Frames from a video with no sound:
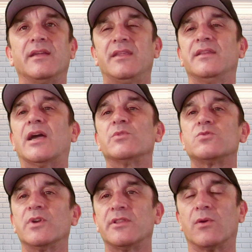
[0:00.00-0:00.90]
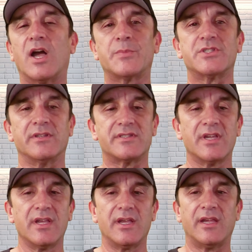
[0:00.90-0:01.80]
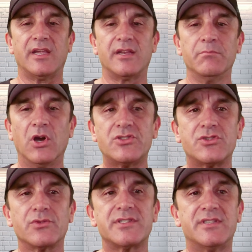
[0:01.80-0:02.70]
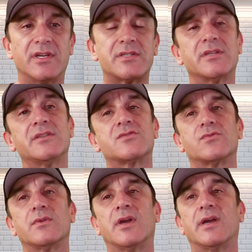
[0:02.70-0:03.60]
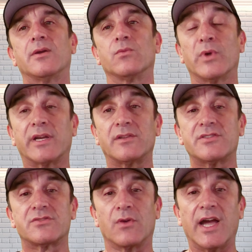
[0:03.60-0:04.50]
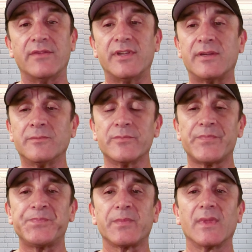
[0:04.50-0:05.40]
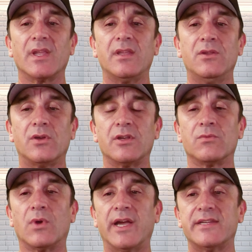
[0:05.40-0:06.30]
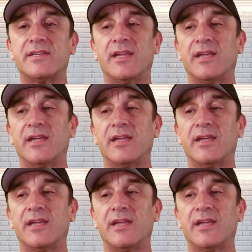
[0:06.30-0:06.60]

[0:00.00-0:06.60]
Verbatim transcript: again that was one of their options in most jurisdictions uh, reckless driving you can write